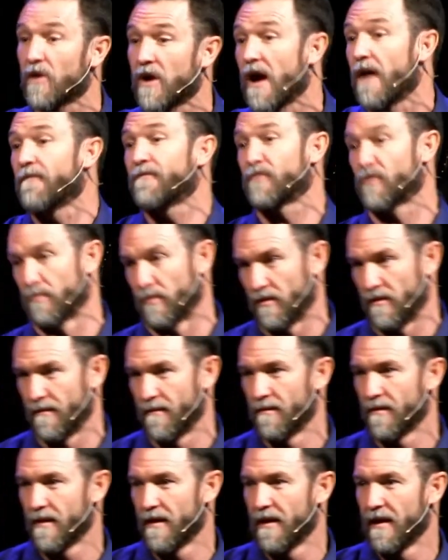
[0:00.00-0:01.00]
comfortable.
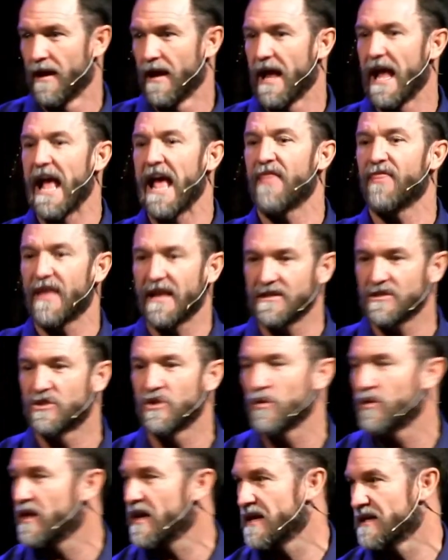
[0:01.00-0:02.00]
And then
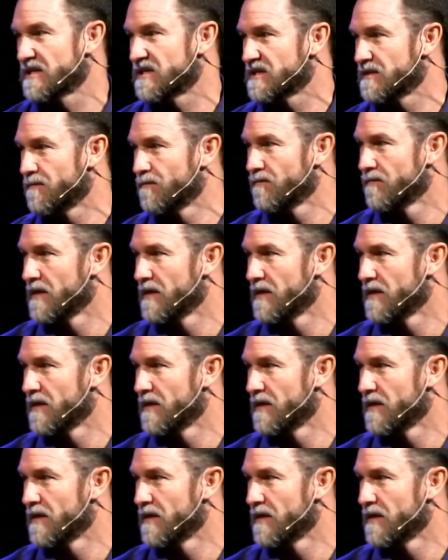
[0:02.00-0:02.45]
do this.